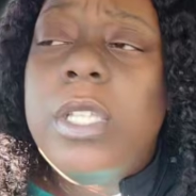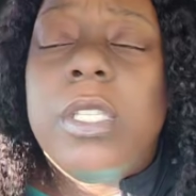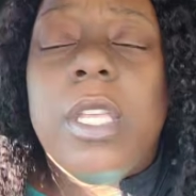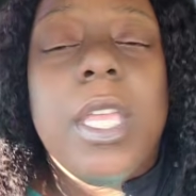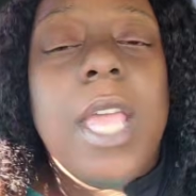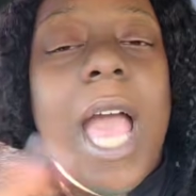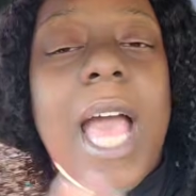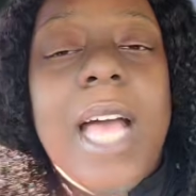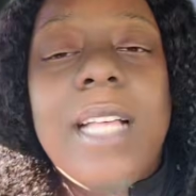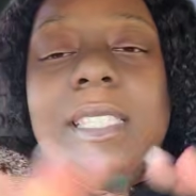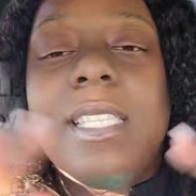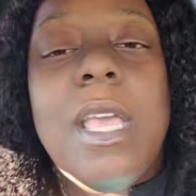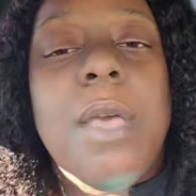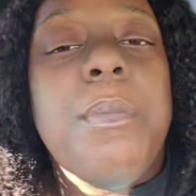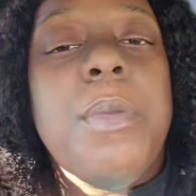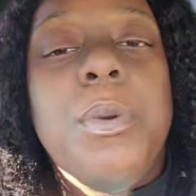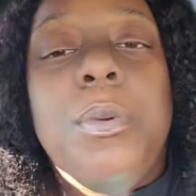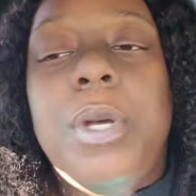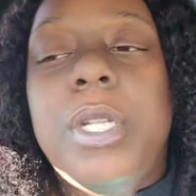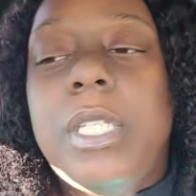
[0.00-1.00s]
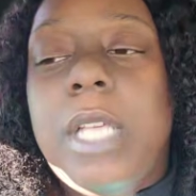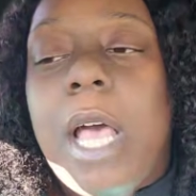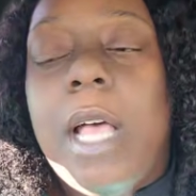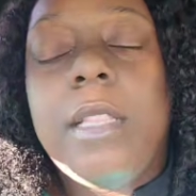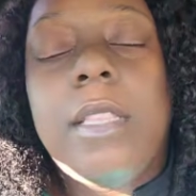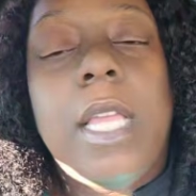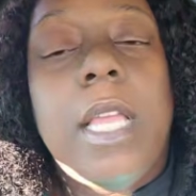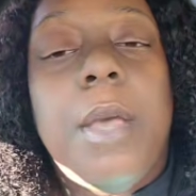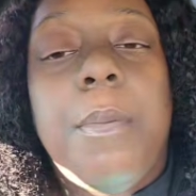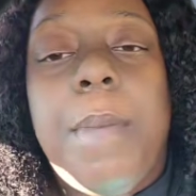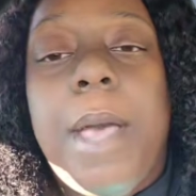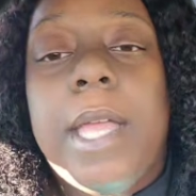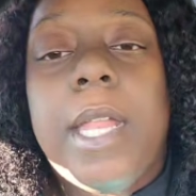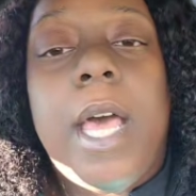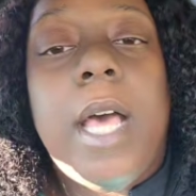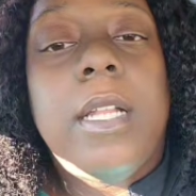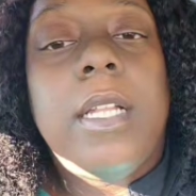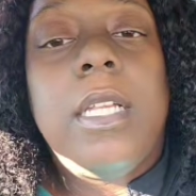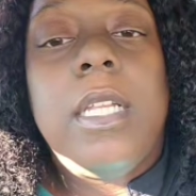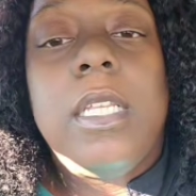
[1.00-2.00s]
So y'all tell me what y'all think about
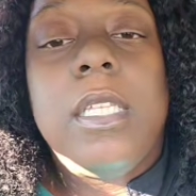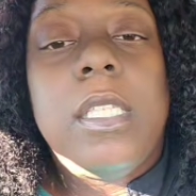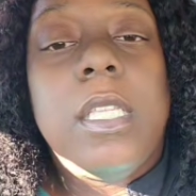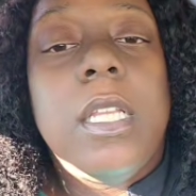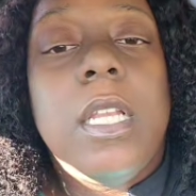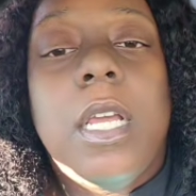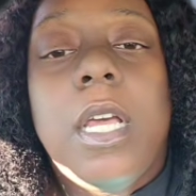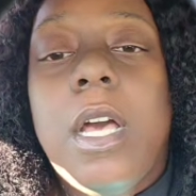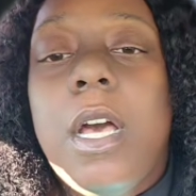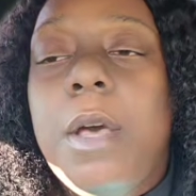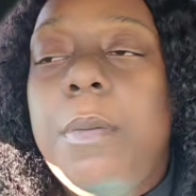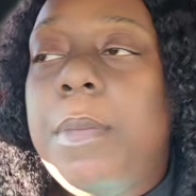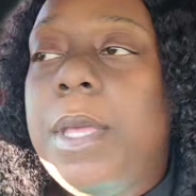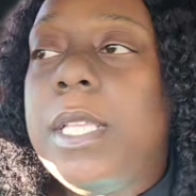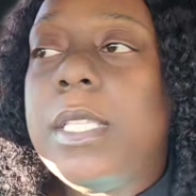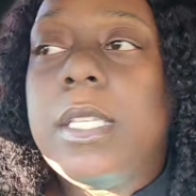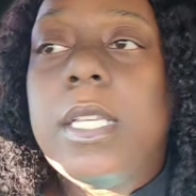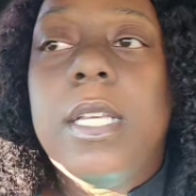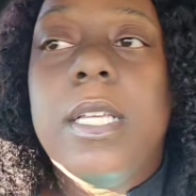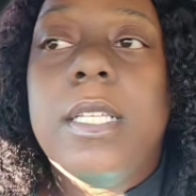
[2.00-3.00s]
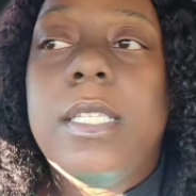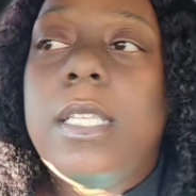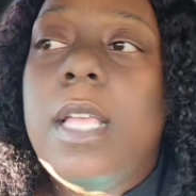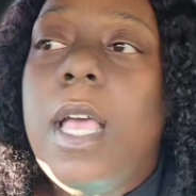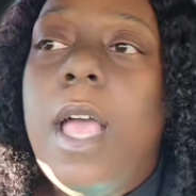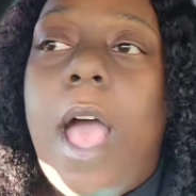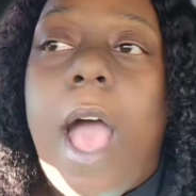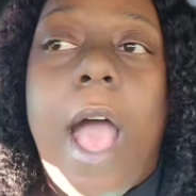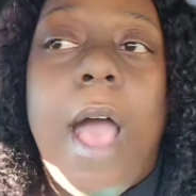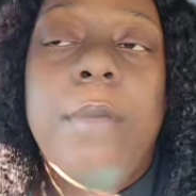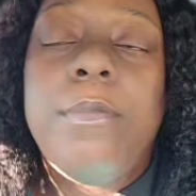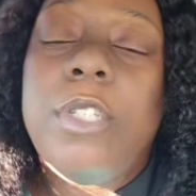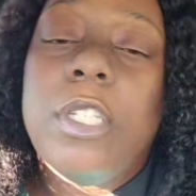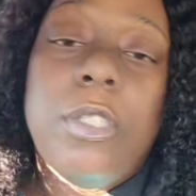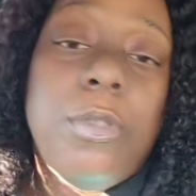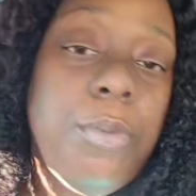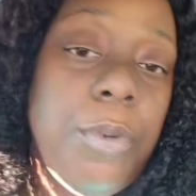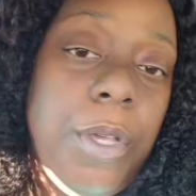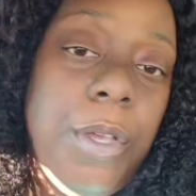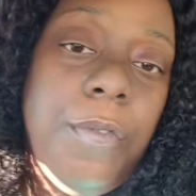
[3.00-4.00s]
all of this in the comments because I'm
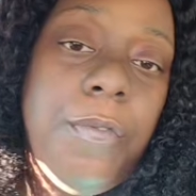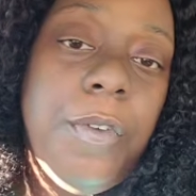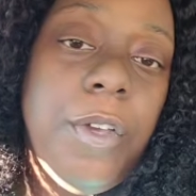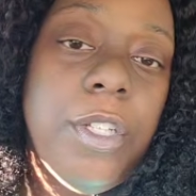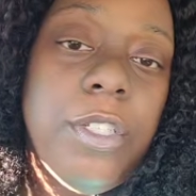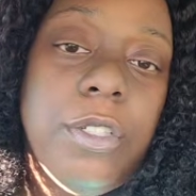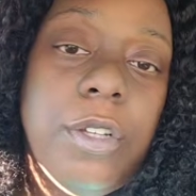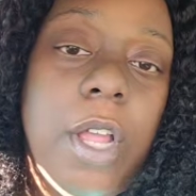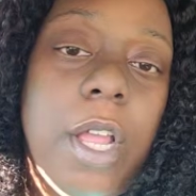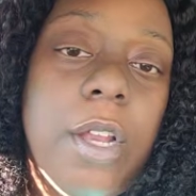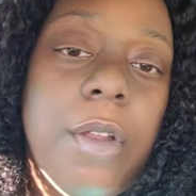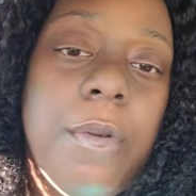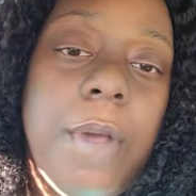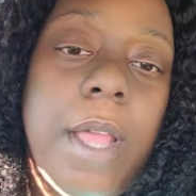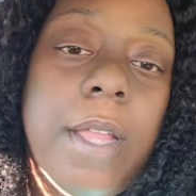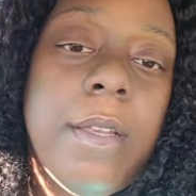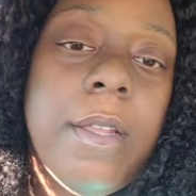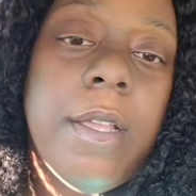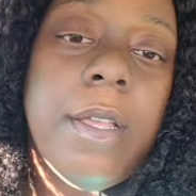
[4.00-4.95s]
just real frustrated right